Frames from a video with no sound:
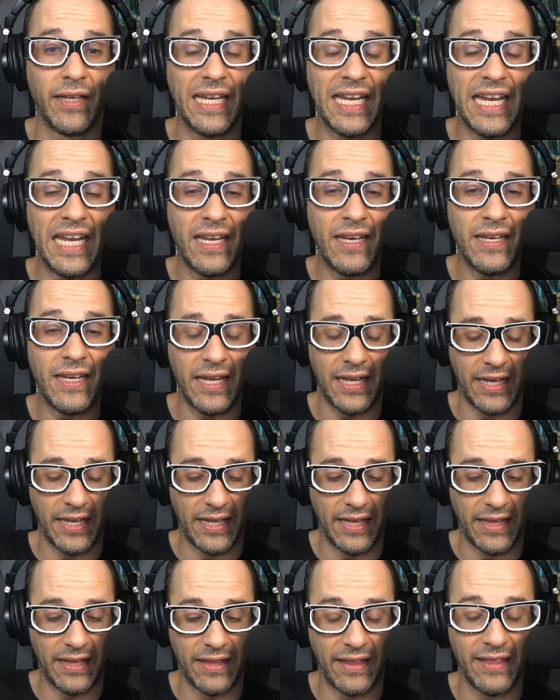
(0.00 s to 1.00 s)
in
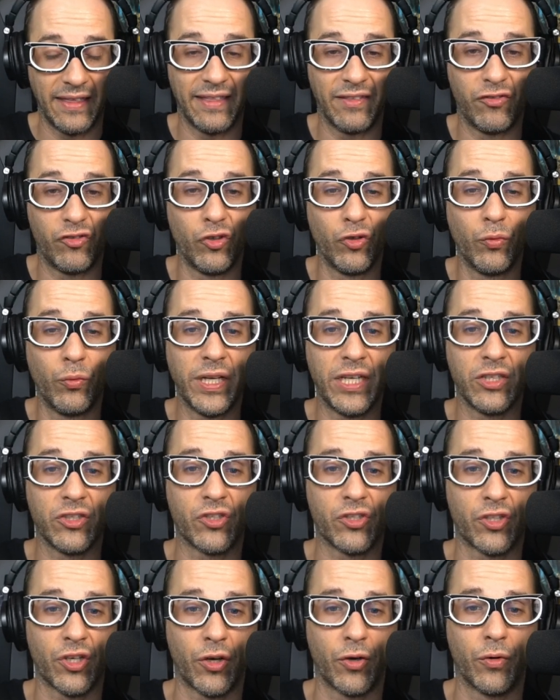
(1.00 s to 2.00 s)
doing
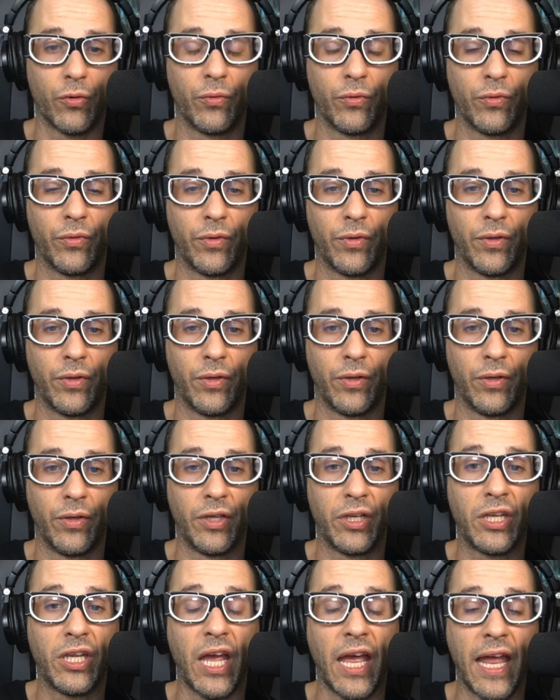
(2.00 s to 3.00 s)
so
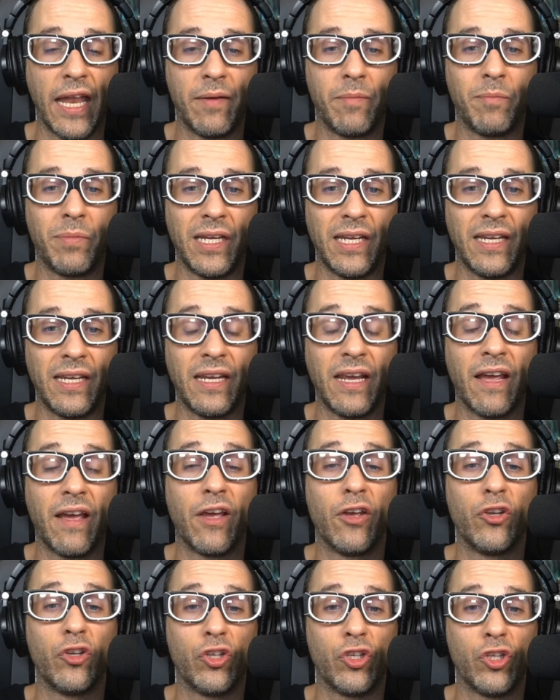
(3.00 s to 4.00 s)
can be
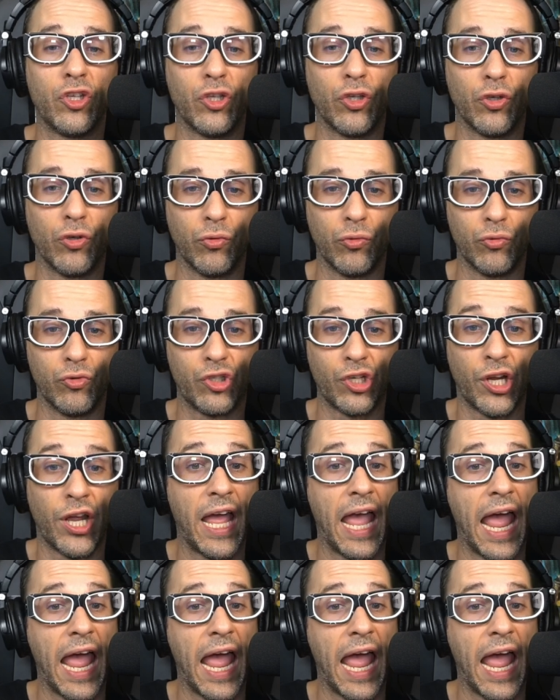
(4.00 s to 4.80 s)
huge.